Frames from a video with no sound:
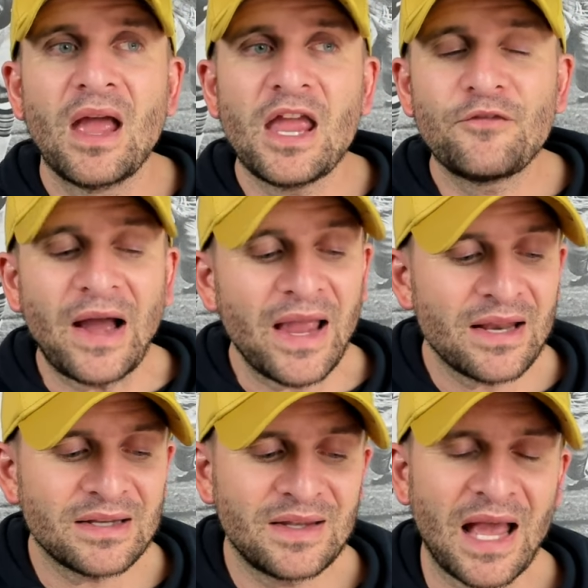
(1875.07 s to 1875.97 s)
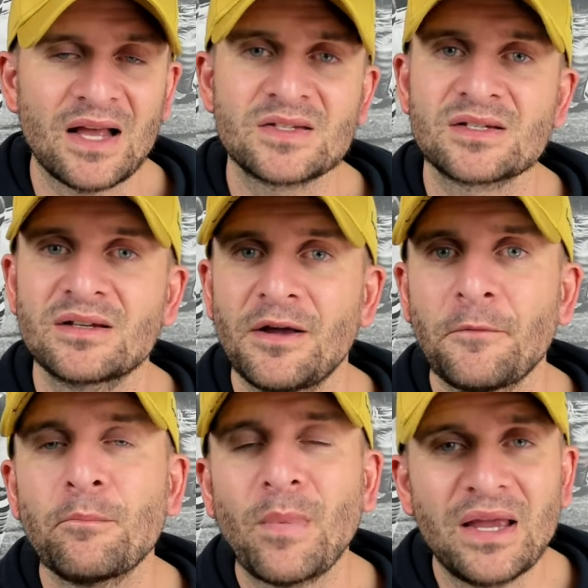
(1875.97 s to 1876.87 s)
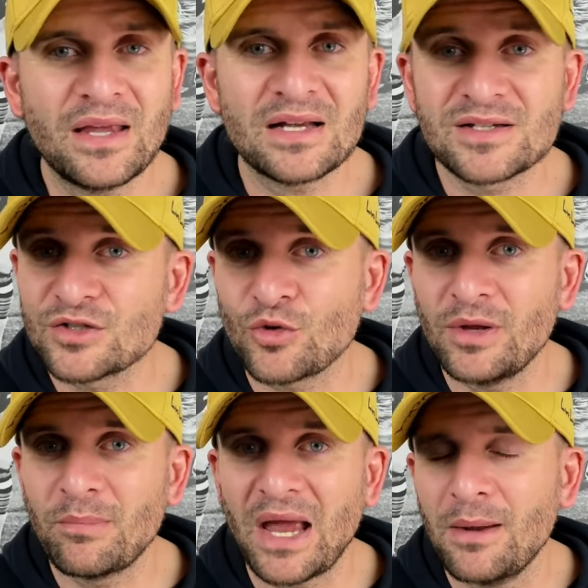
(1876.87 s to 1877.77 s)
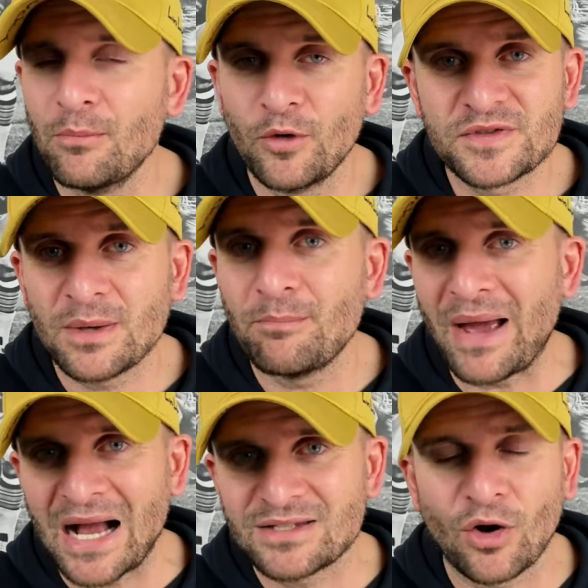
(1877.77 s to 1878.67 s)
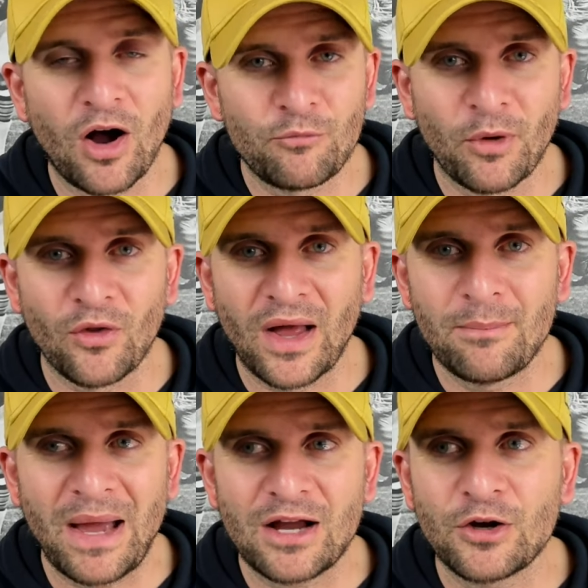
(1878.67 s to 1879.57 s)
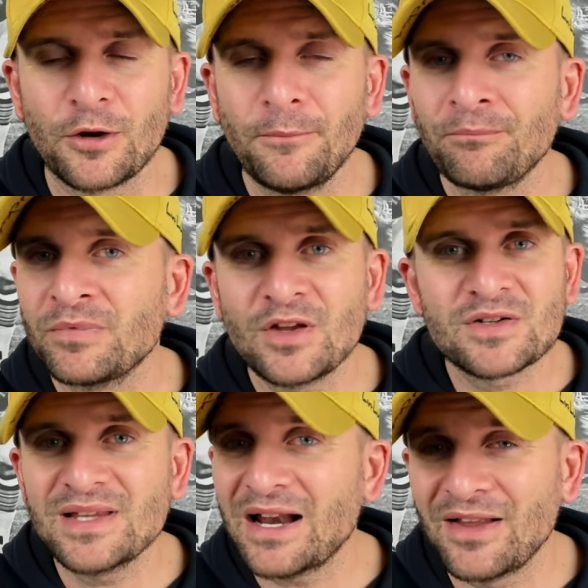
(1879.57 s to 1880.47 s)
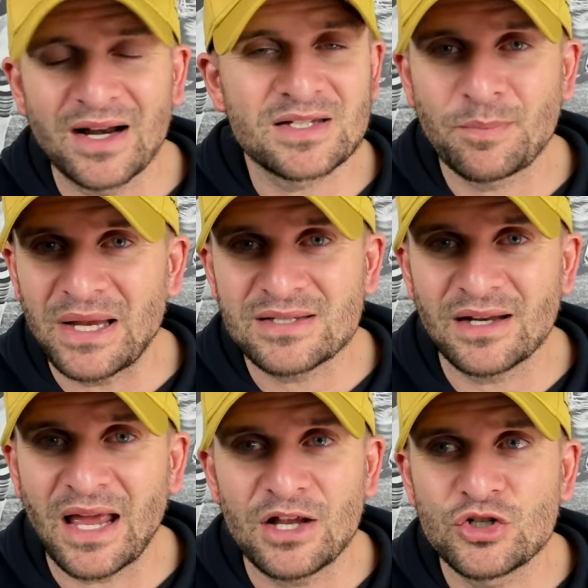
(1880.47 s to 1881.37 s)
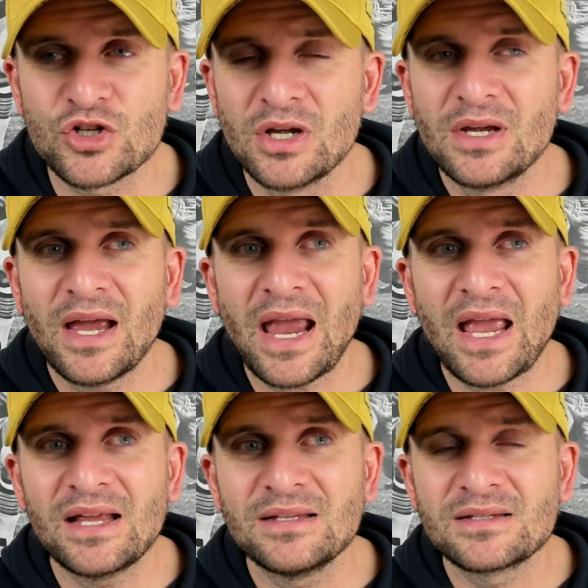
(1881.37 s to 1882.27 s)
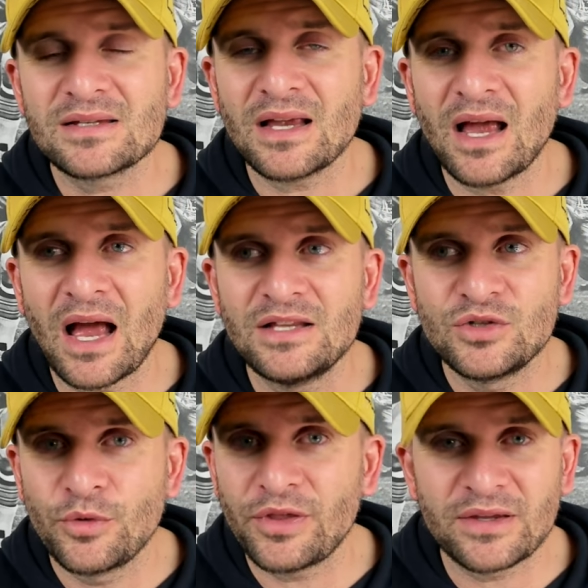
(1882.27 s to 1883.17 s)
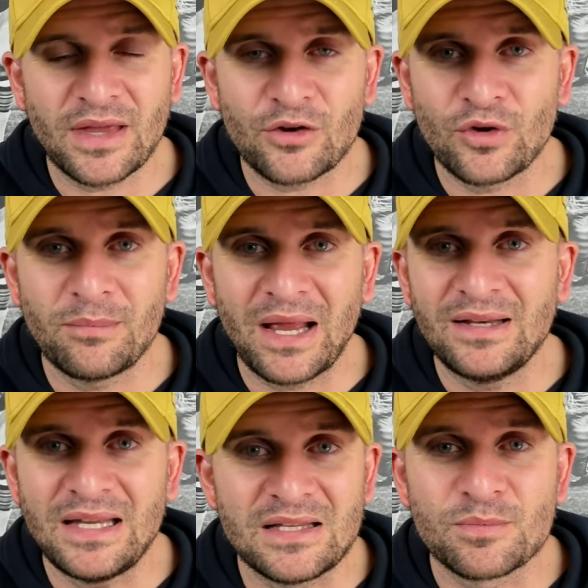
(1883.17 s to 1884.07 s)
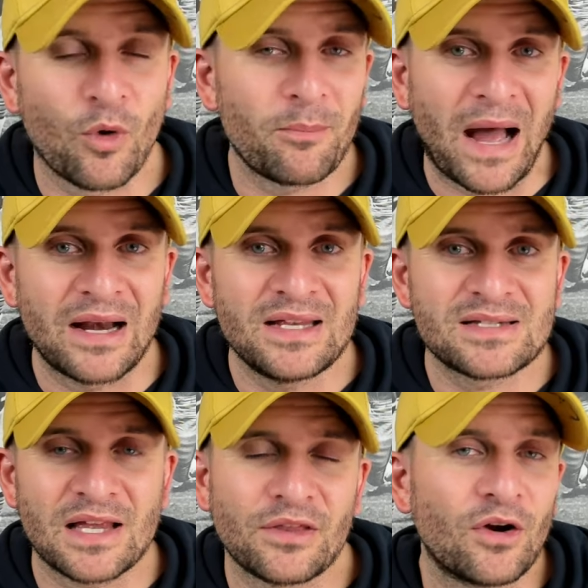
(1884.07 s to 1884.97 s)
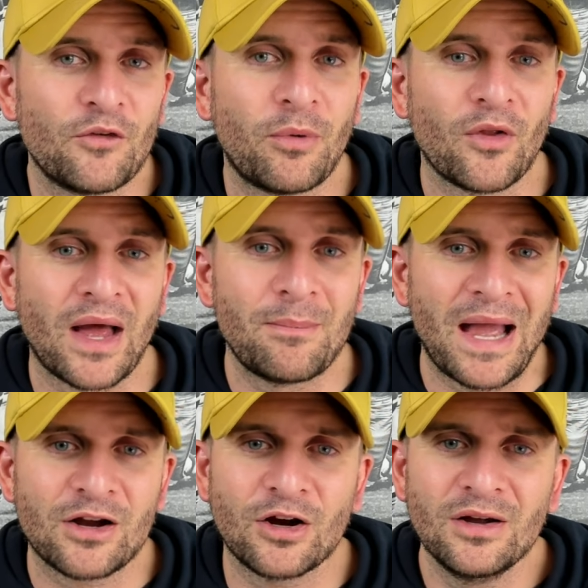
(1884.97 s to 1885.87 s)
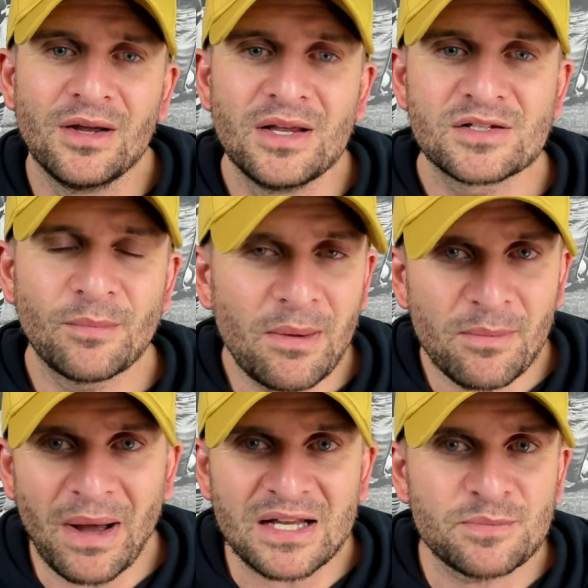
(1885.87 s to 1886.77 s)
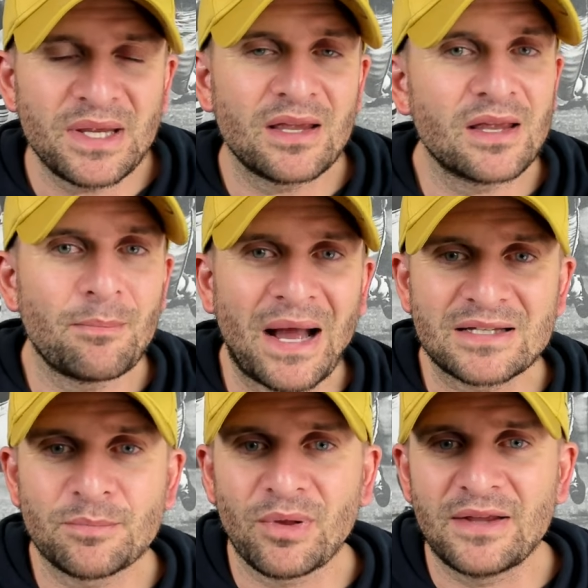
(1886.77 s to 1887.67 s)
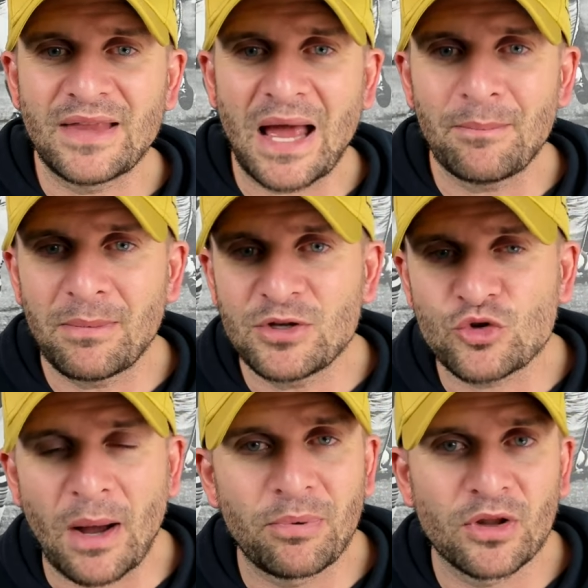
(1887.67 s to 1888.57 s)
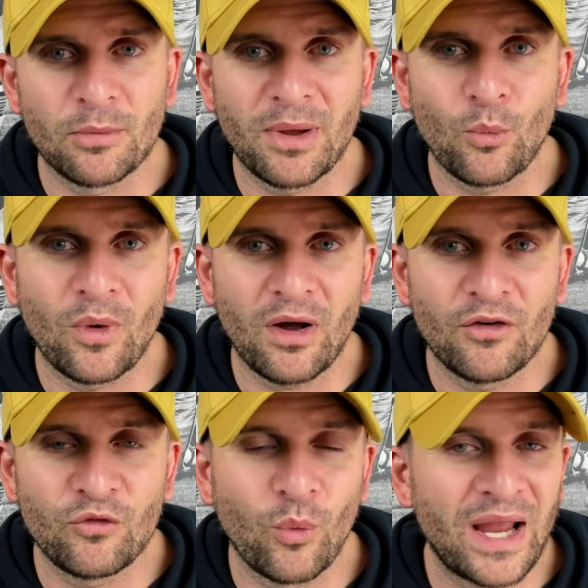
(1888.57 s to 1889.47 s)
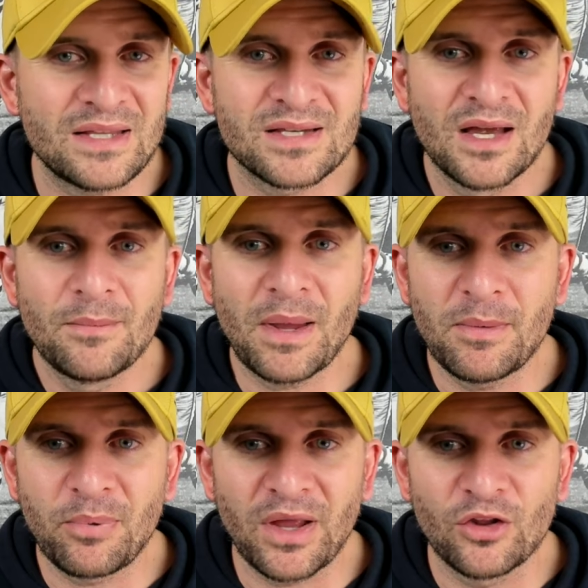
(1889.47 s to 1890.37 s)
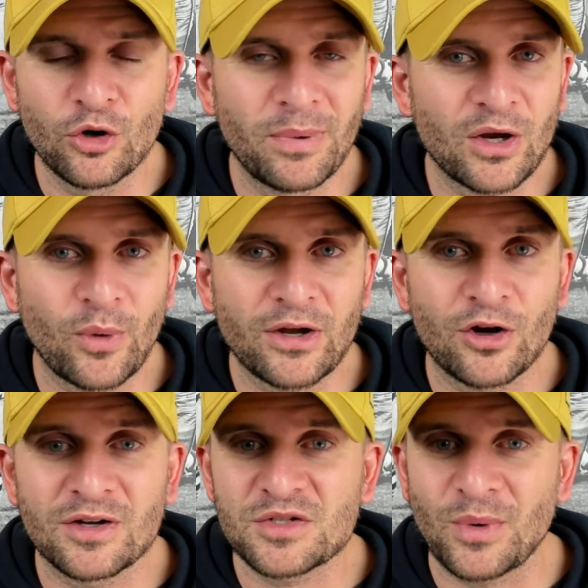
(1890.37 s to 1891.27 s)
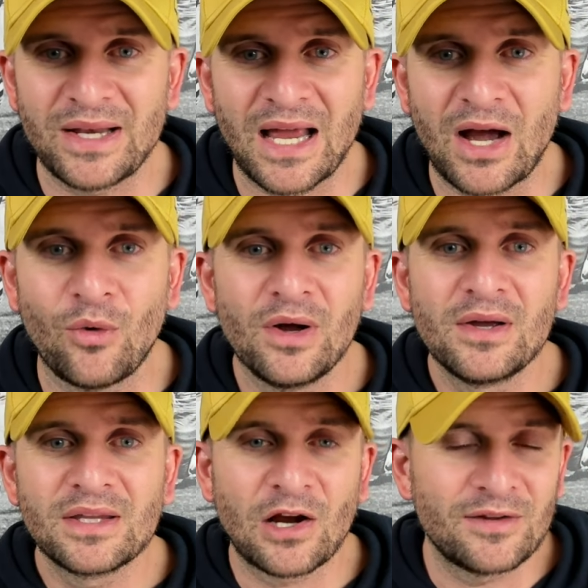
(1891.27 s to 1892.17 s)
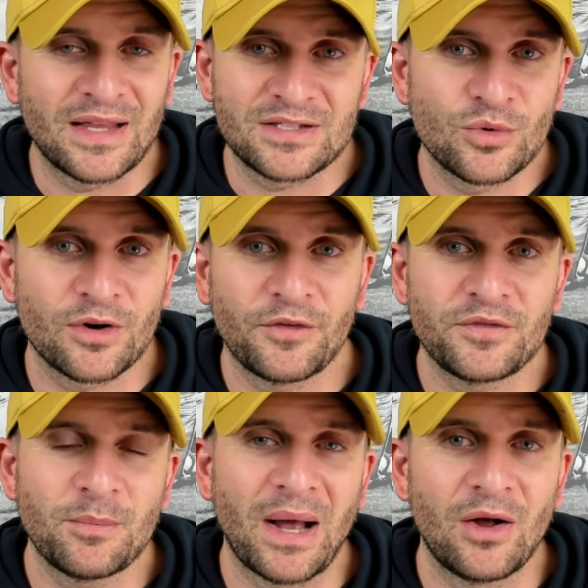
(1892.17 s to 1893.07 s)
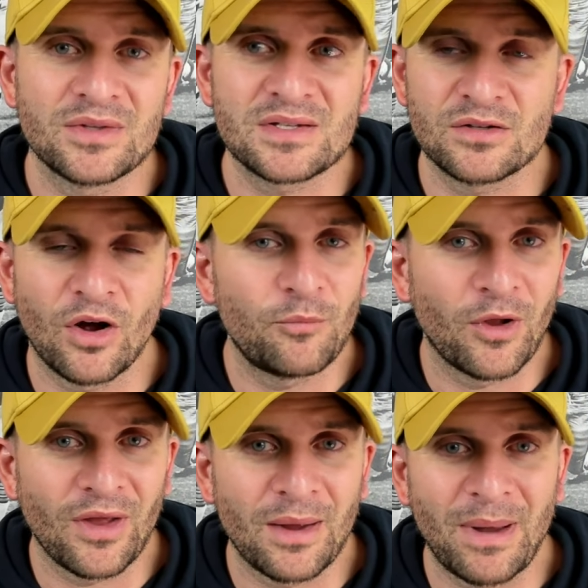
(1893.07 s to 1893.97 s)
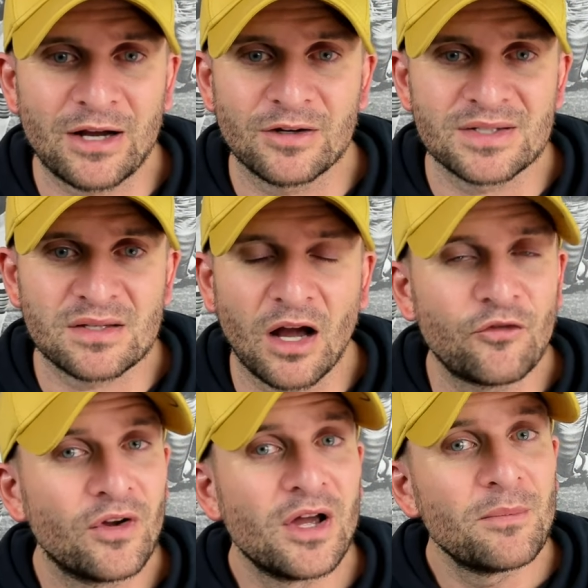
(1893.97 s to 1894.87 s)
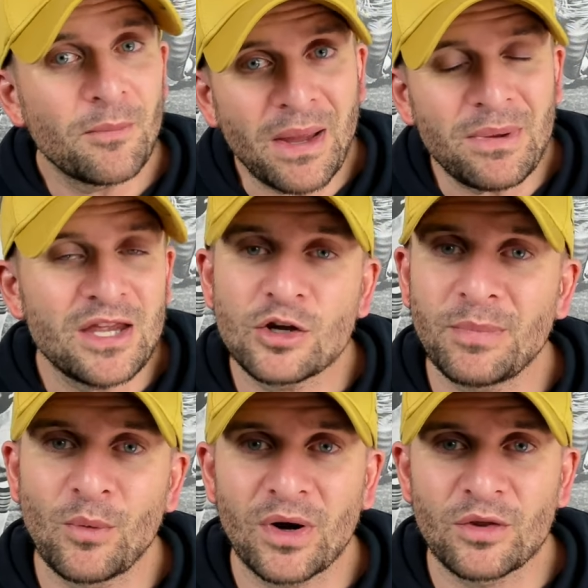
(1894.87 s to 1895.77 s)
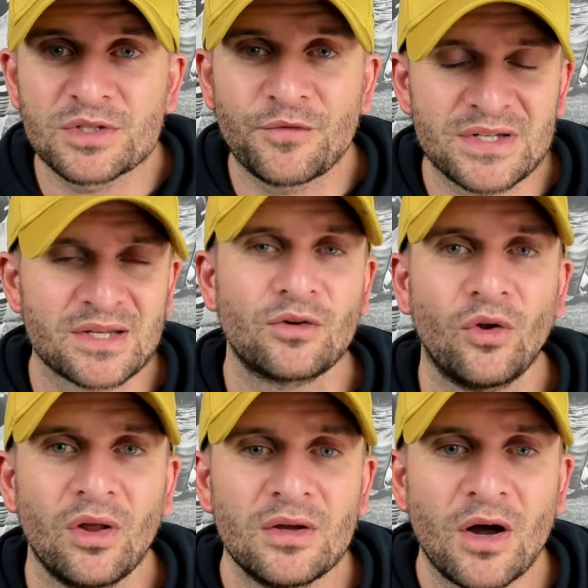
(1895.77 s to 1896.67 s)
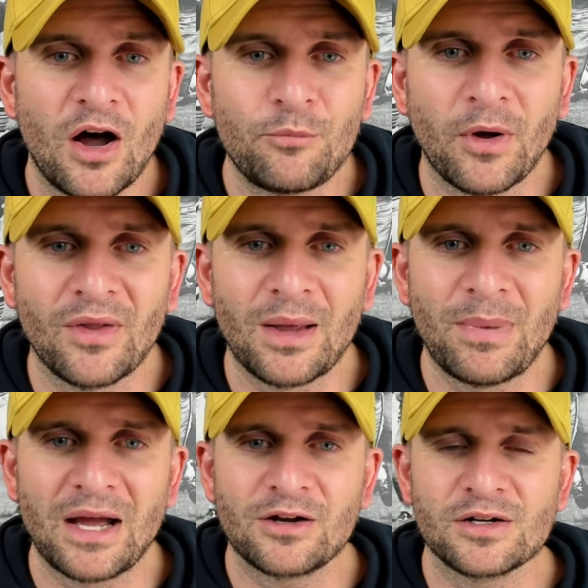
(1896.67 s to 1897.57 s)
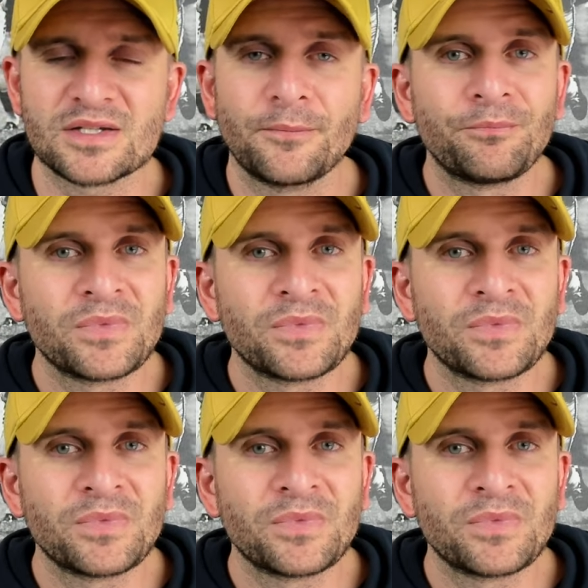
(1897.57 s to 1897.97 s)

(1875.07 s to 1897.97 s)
If I had to guess, my guess is Green Bay moves him back to off-ball linebacker. There's not a lot of space at edge, and I do think that Green Bay needs more bodies at that off-ball linebacker. So maybe Mosby can get back to playing that, maybe drop a little bit of weight, maybe play a little bit quicker, because right now carrying that two hundred fifty pounds as an off-ball linebacker is tough, but maybe he could be one of those physical off-ball linebackers.